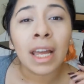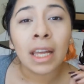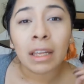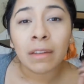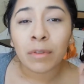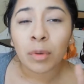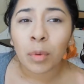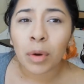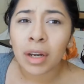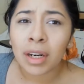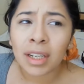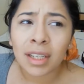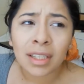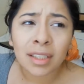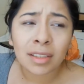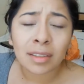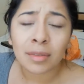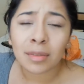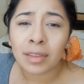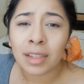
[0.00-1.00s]
If you want
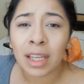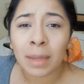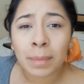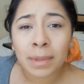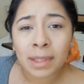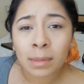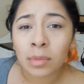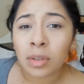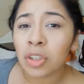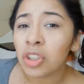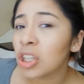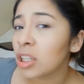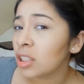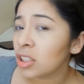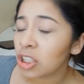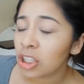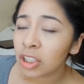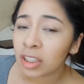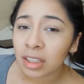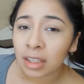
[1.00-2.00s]
to give me some
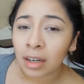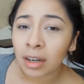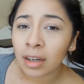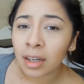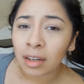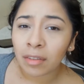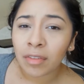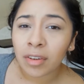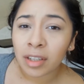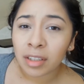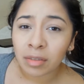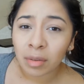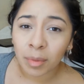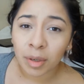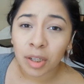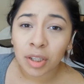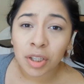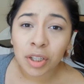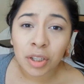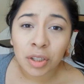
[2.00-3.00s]
suggestions on any videos you want
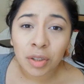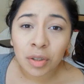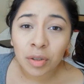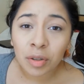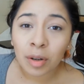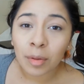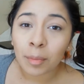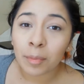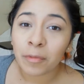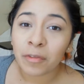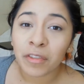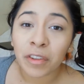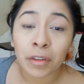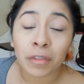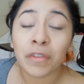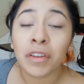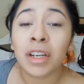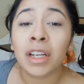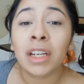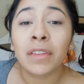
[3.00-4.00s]
me to do, feel
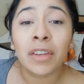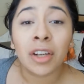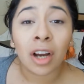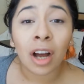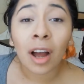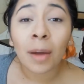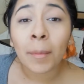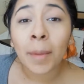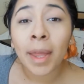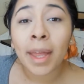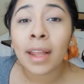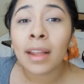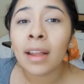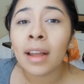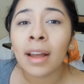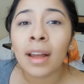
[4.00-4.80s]
free to leave a comment.